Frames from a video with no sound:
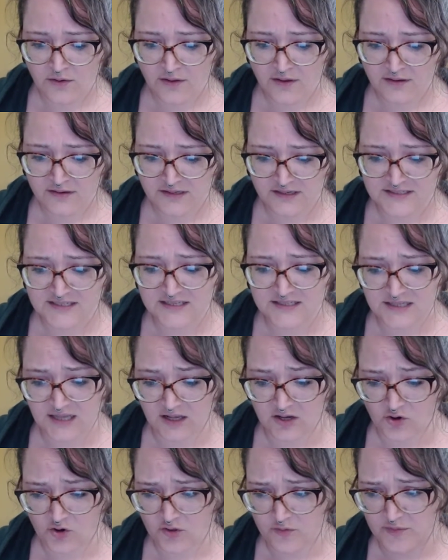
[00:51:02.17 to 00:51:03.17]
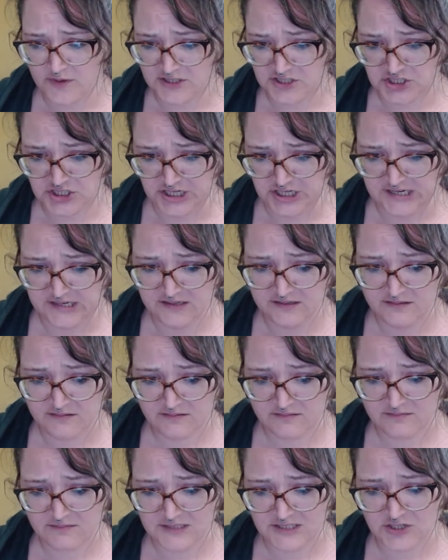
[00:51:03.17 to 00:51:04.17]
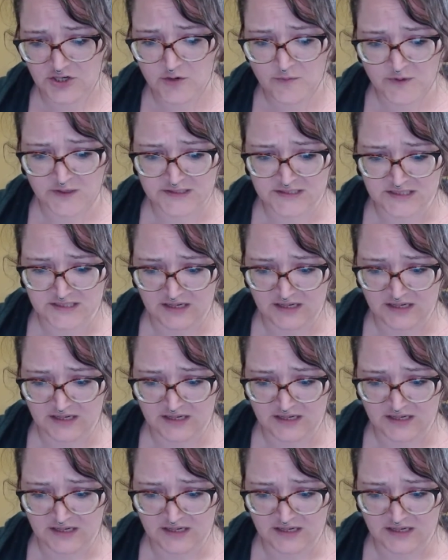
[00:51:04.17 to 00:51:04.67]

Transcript: does its algorithmic shit, determines that